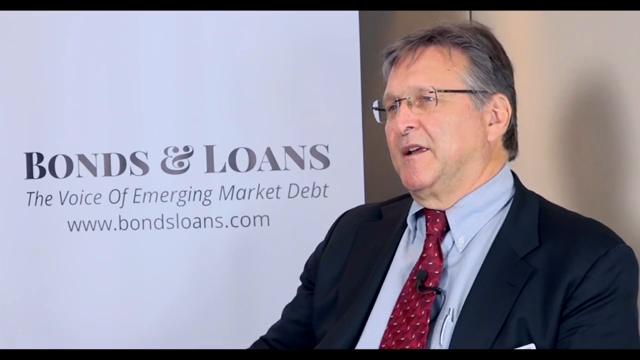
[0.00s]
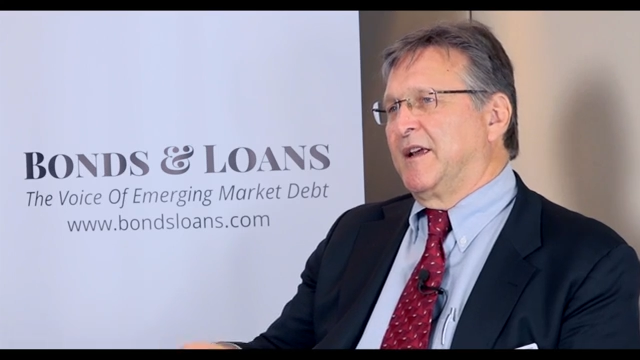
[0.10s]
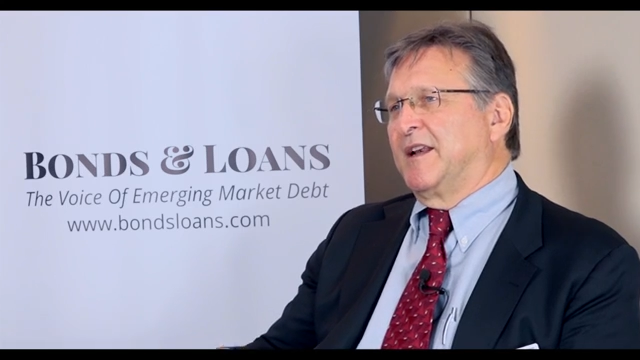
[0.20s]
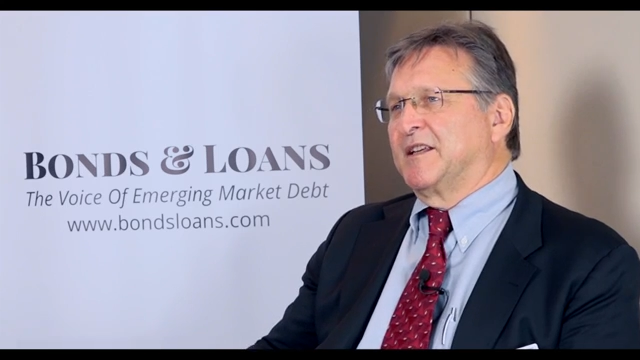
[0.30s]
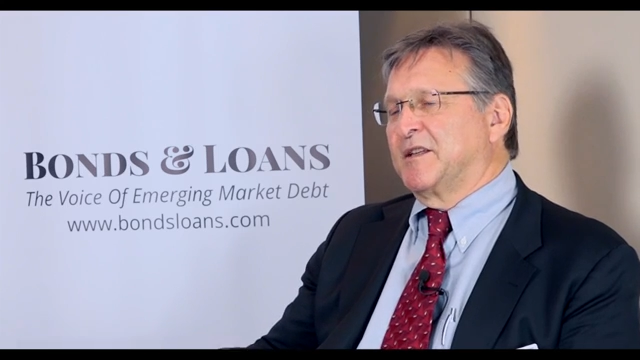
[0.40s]

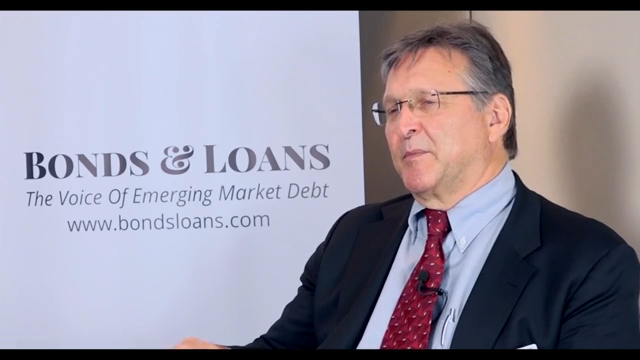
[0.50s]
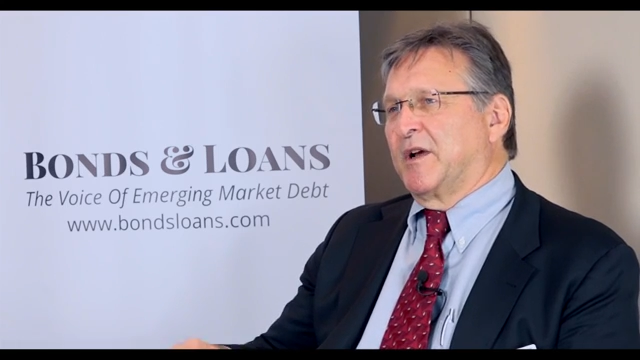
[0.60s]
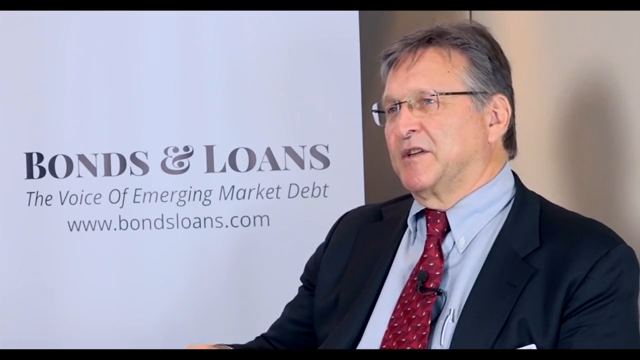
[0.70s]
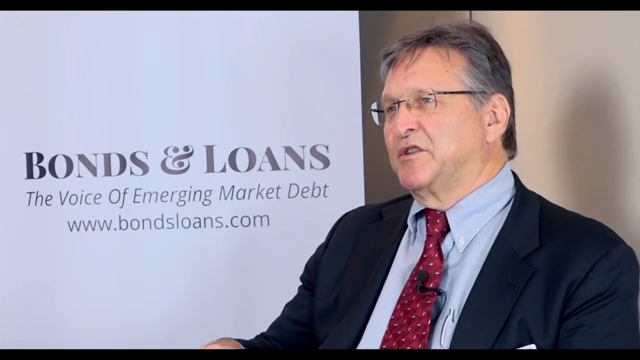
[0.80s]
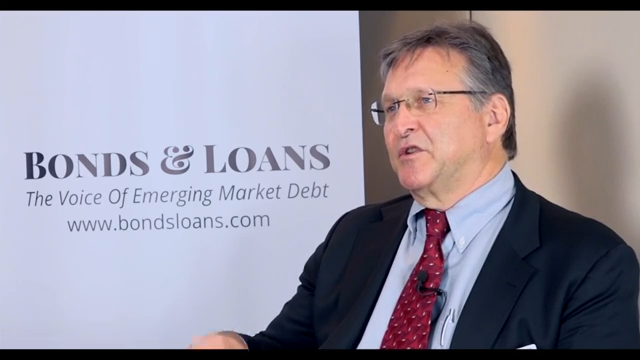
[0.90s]
and
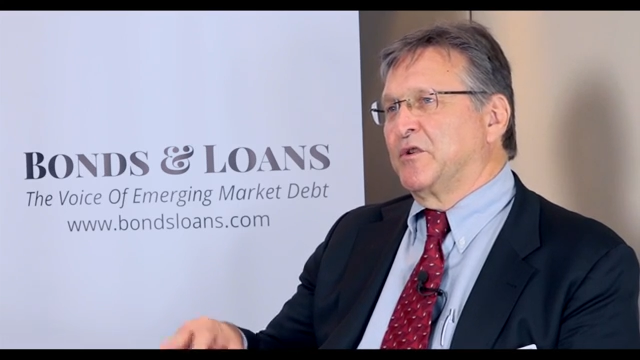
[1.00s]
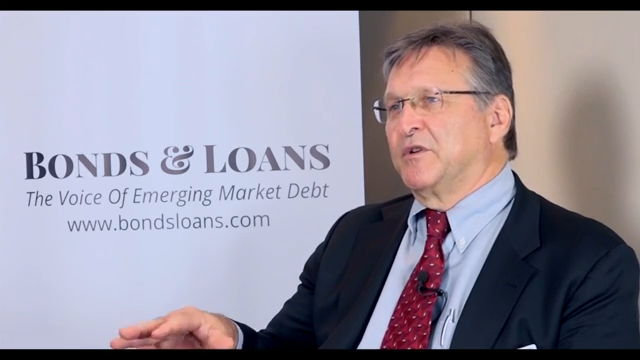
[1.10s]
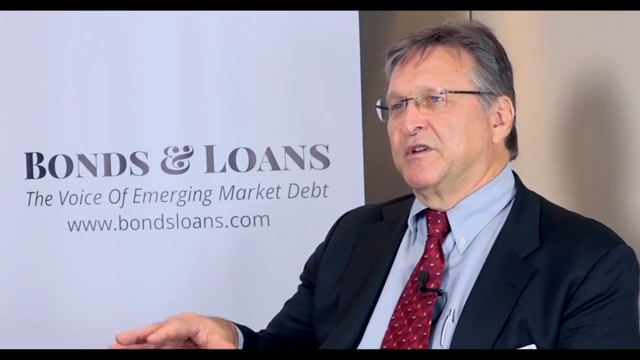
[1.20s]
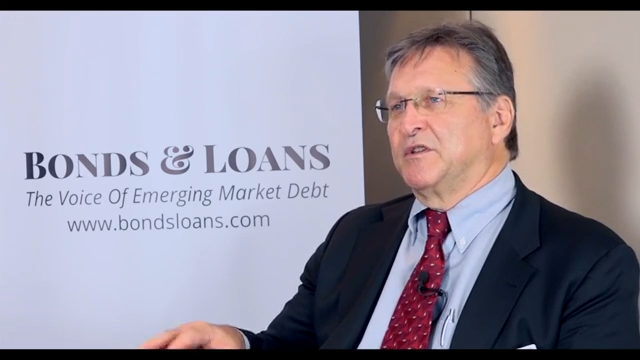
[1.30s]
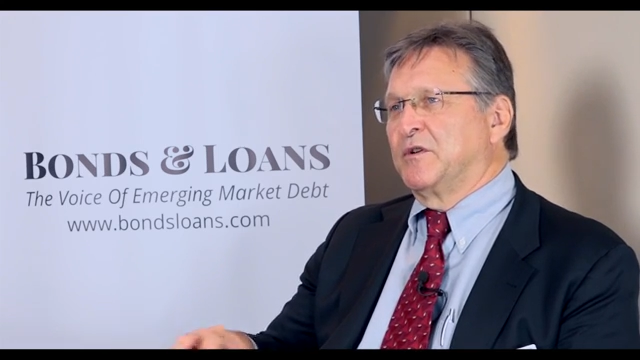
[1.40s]
asset-backed
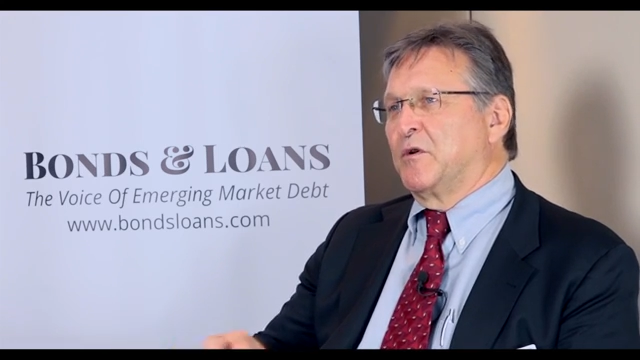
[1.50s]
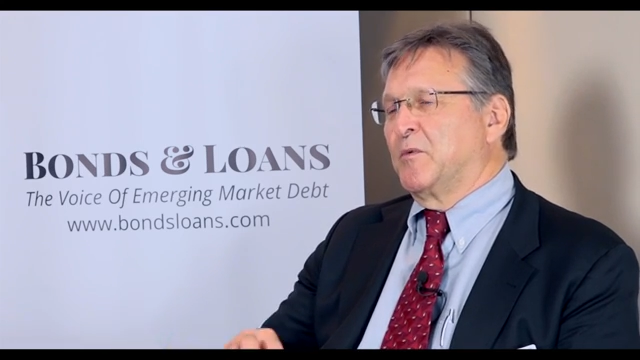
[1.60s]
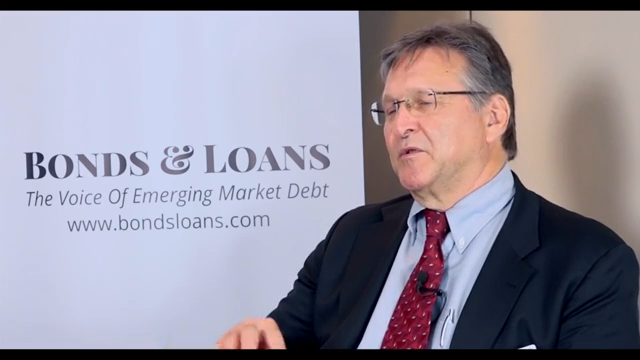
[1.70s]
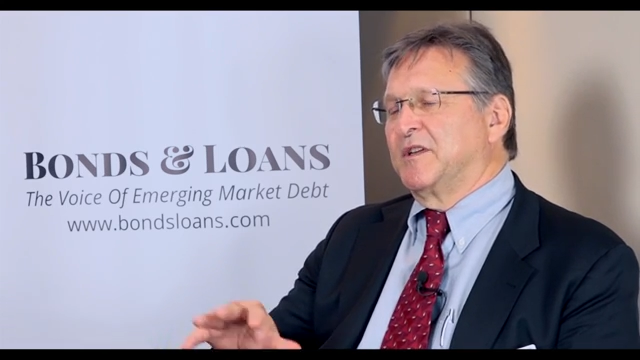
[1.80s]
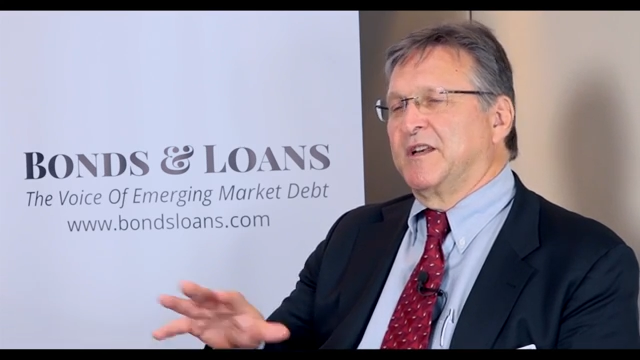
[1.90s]
securities in
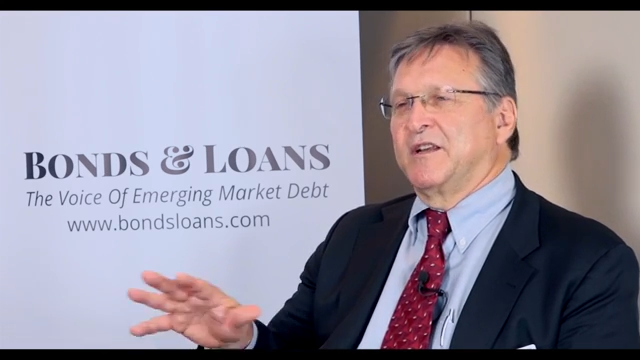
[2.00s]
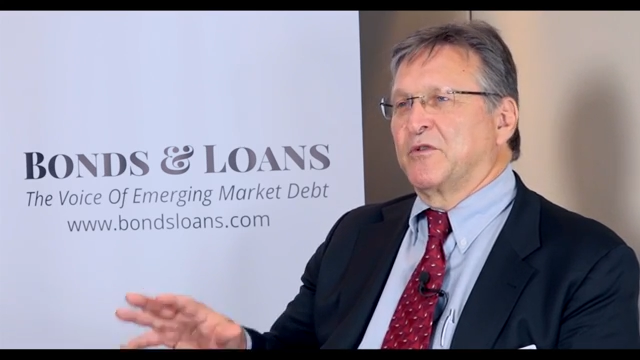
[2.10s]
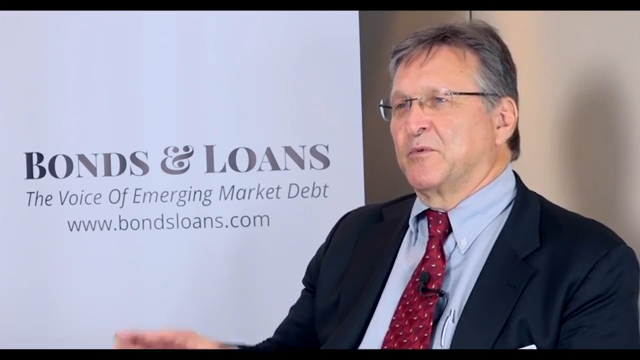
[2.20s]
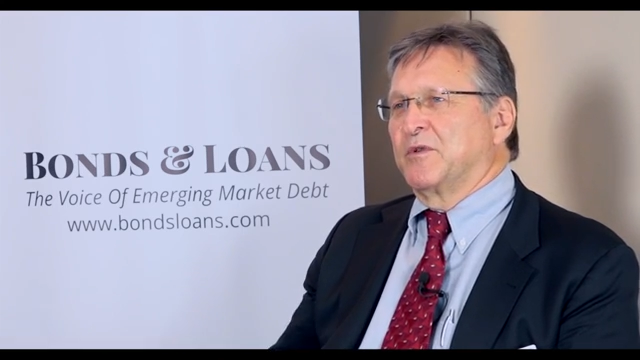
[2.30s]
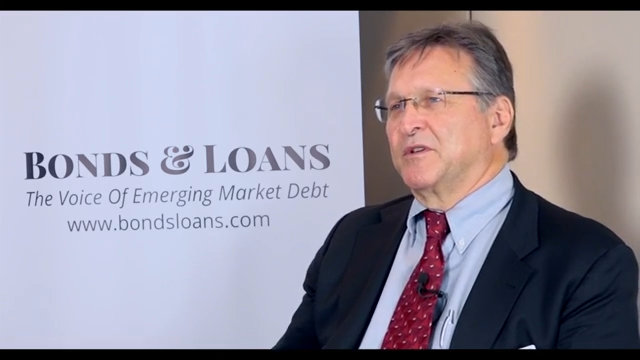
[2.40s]
almost any
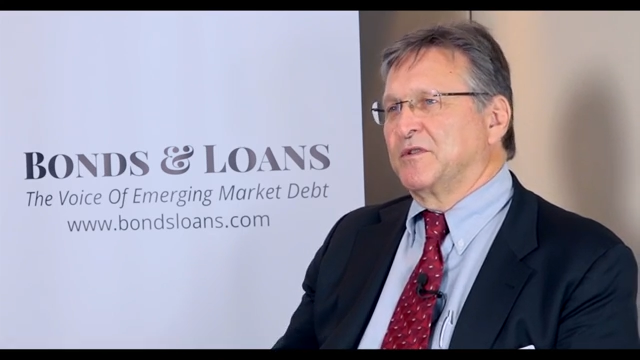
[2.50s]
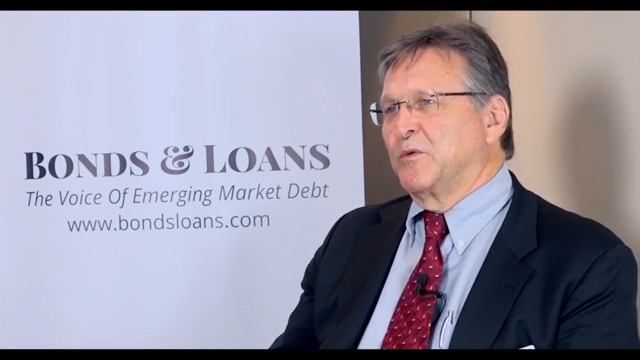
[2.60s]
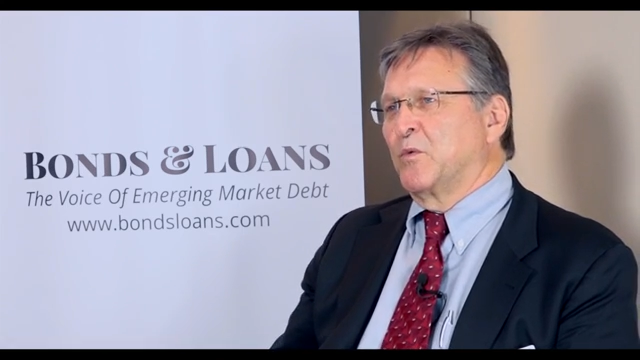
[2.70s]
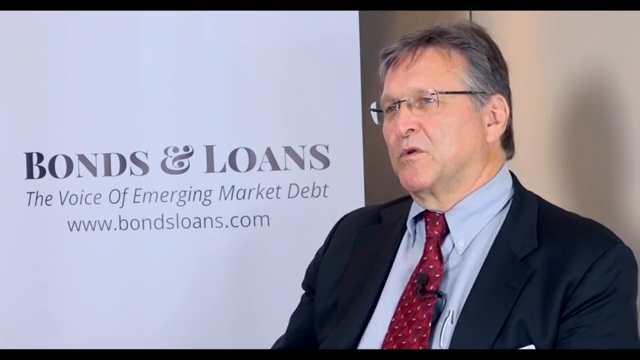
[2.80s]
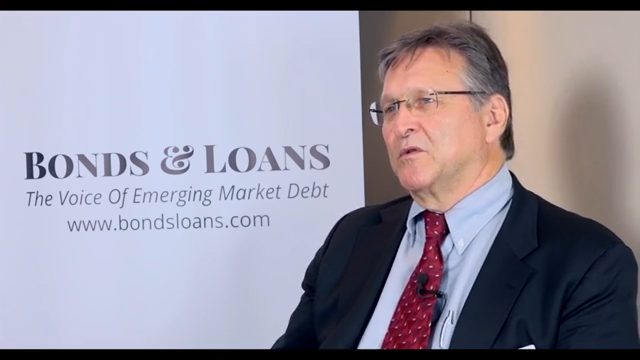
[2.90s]
other place
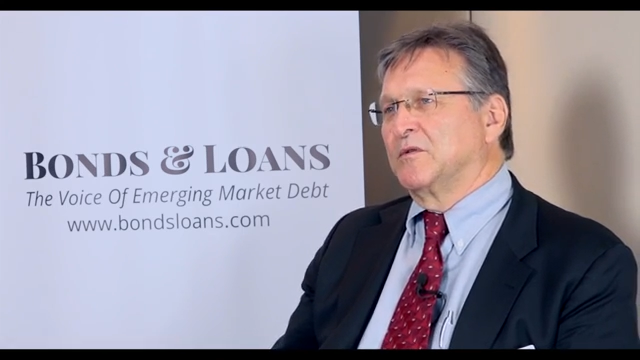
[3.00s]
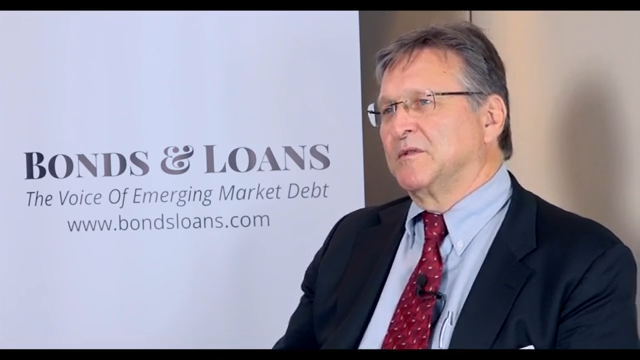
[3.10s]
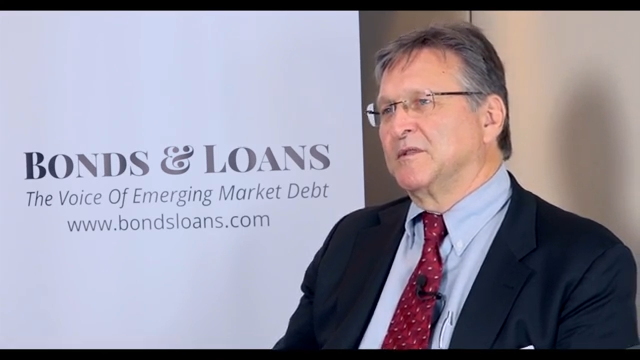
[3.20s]
in the world.